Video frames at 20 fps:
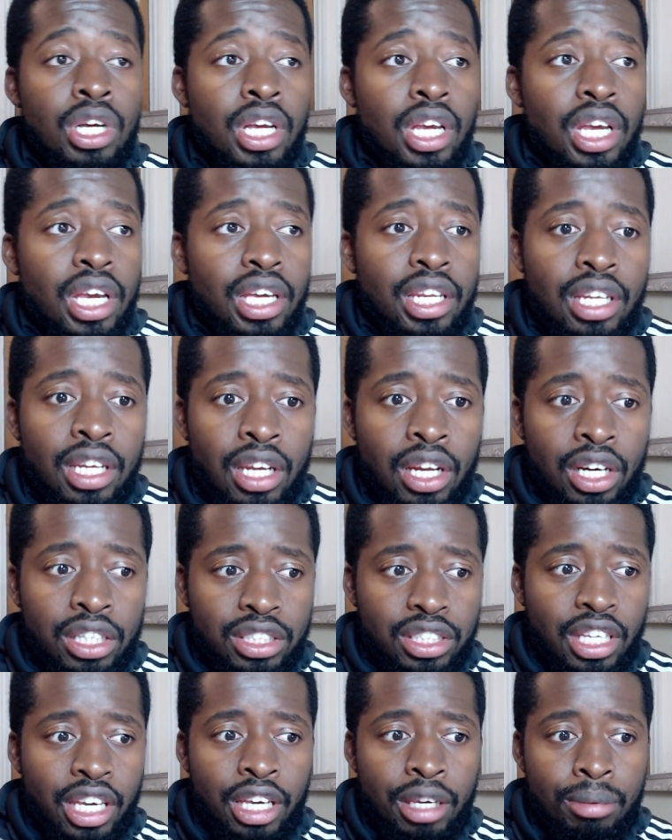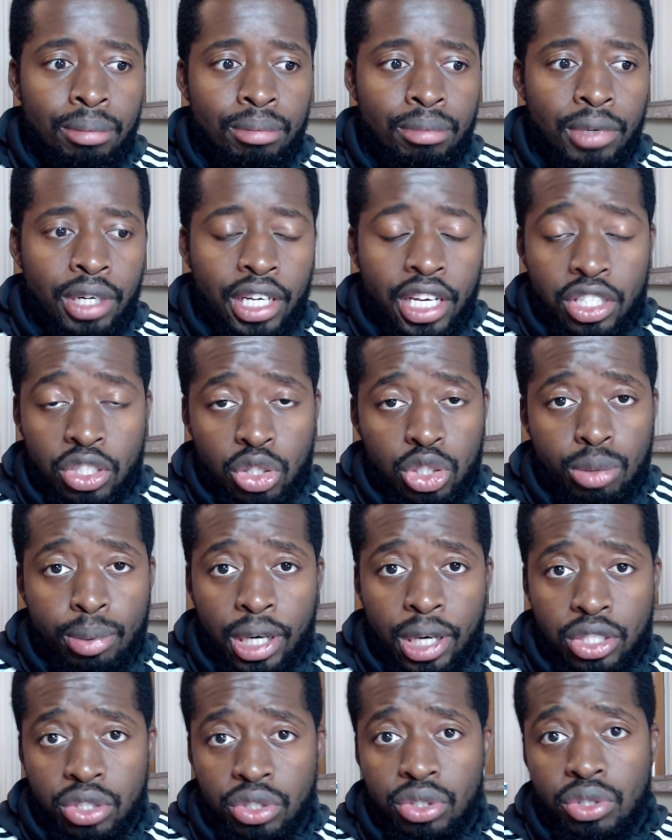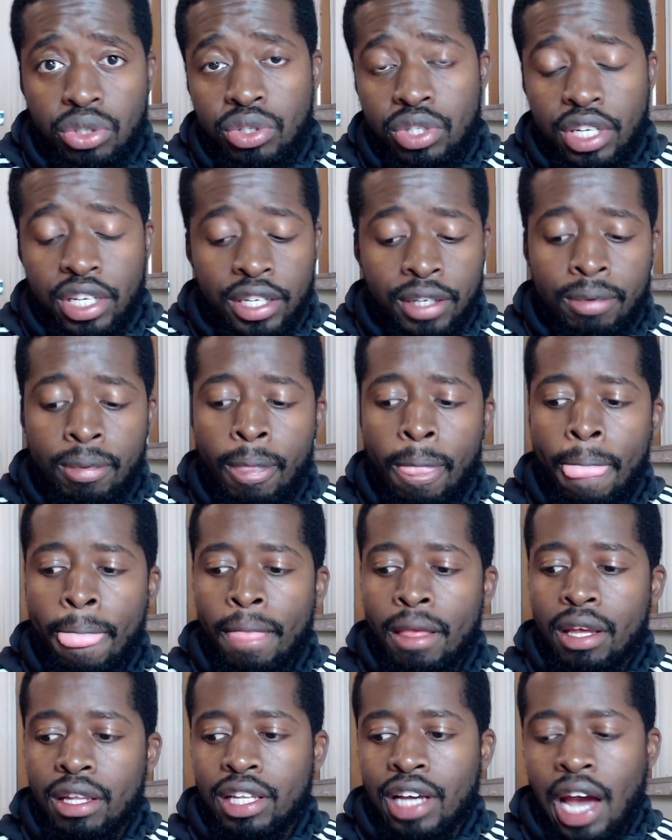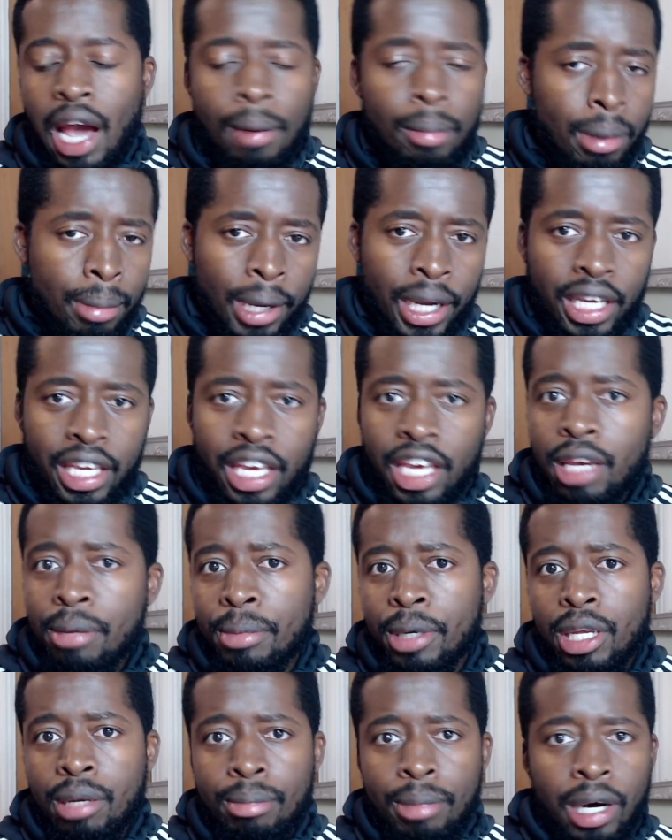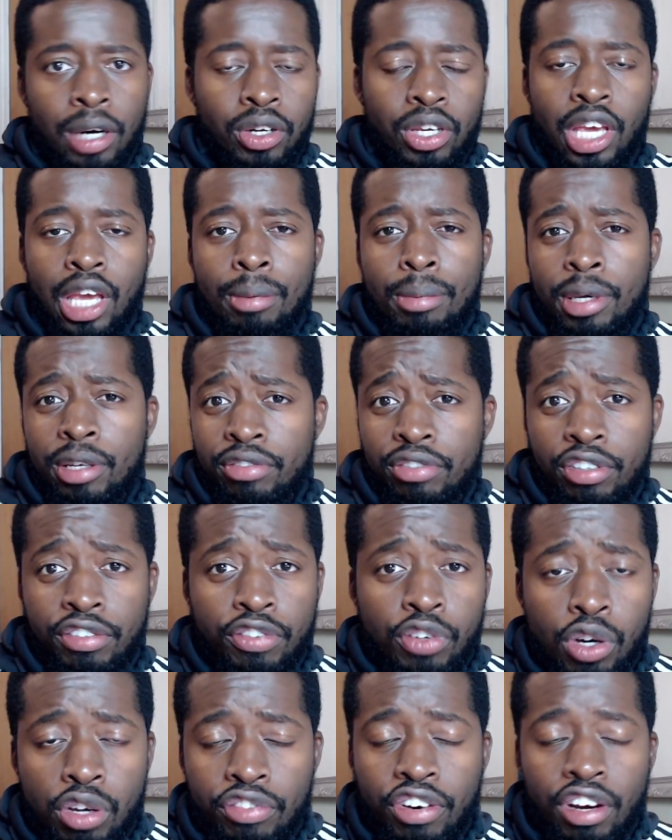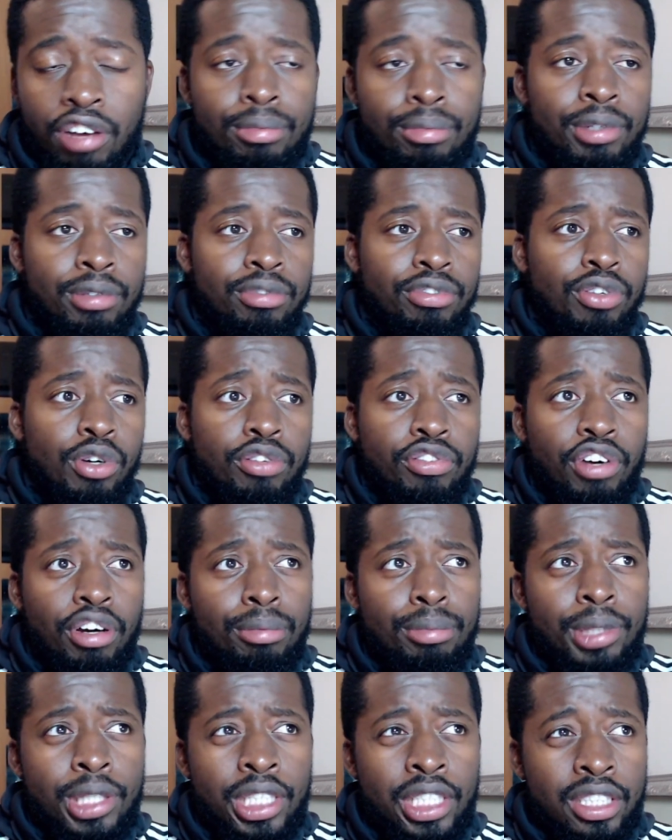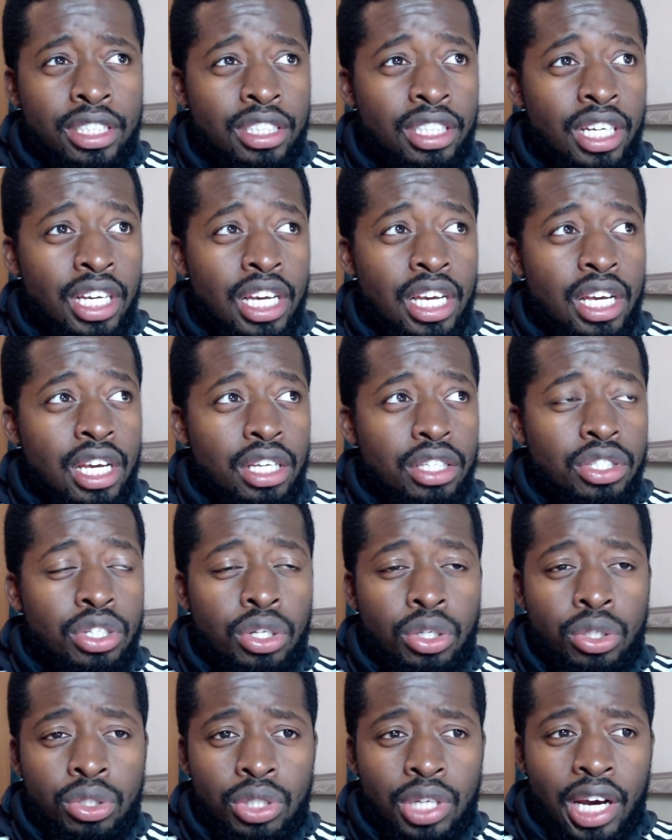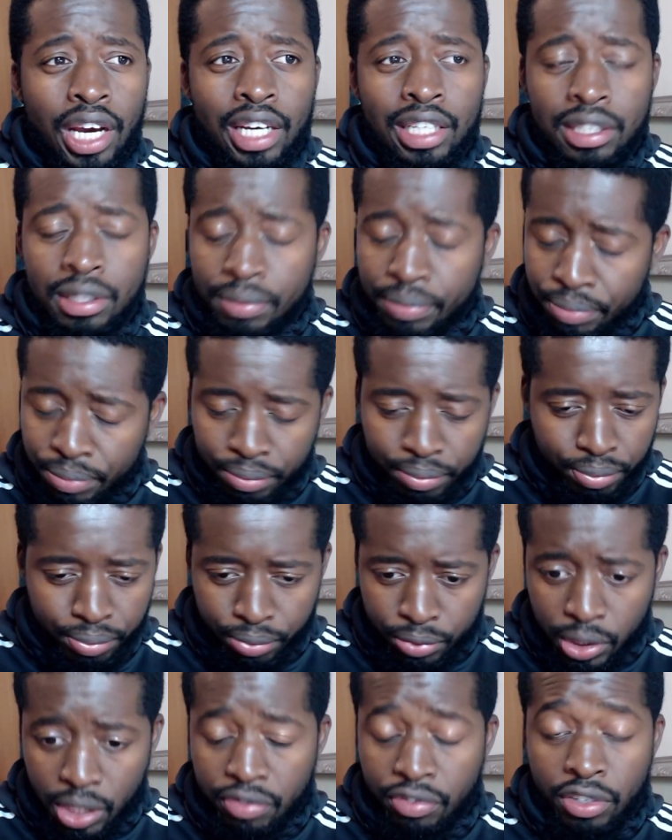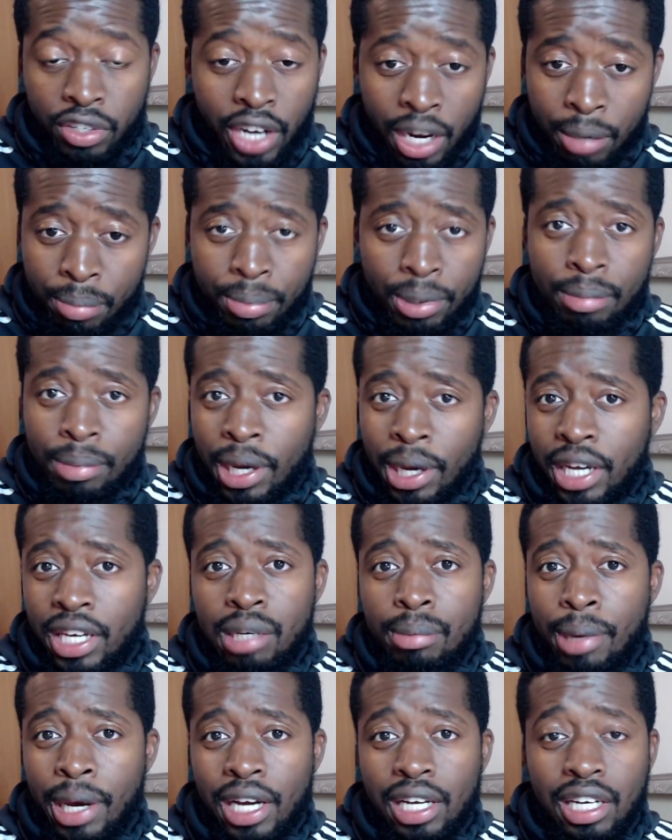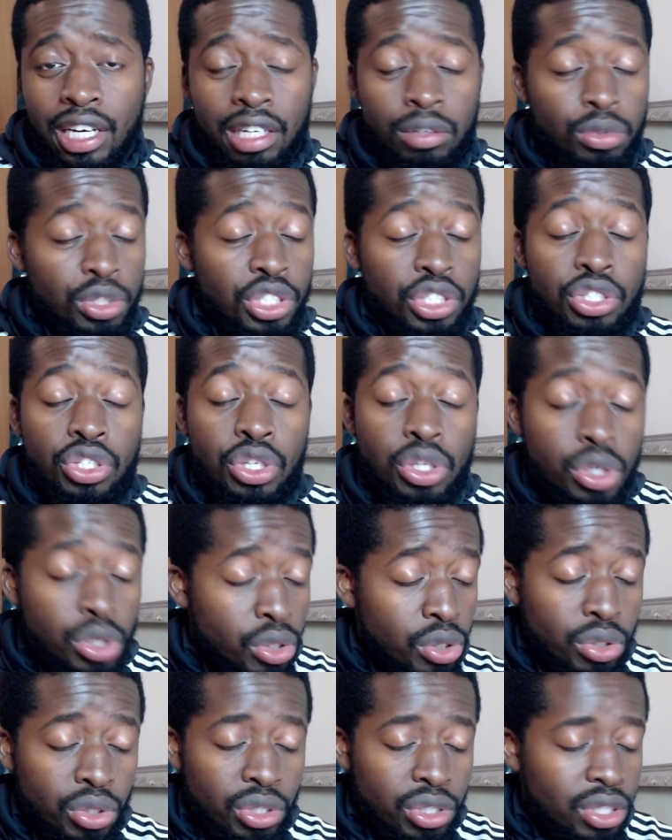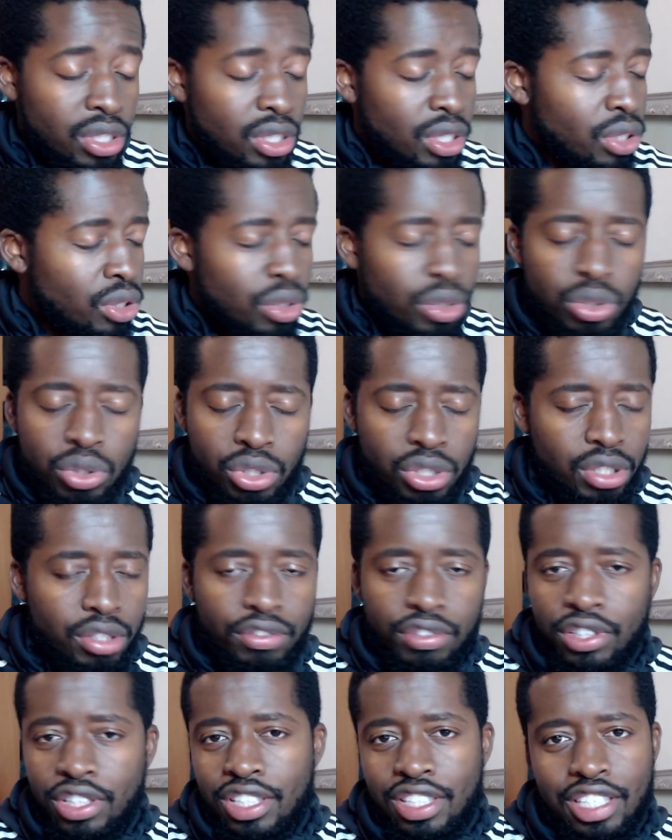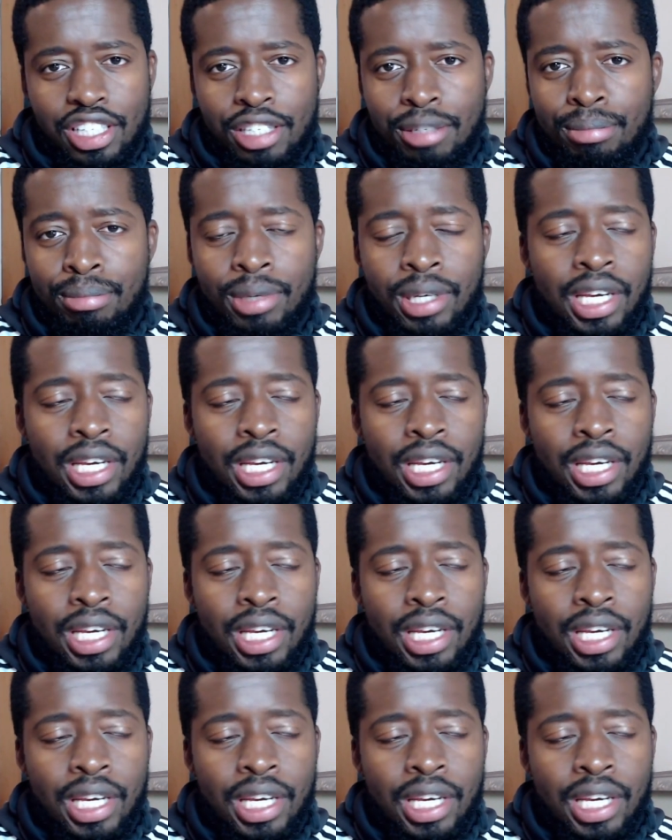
in the last game against Crystal Palace on Tuesday that Amrabat came in, Mount came in for the 45 minutes. You know, you had Varane being back in the back line, which is huge, huge for this team.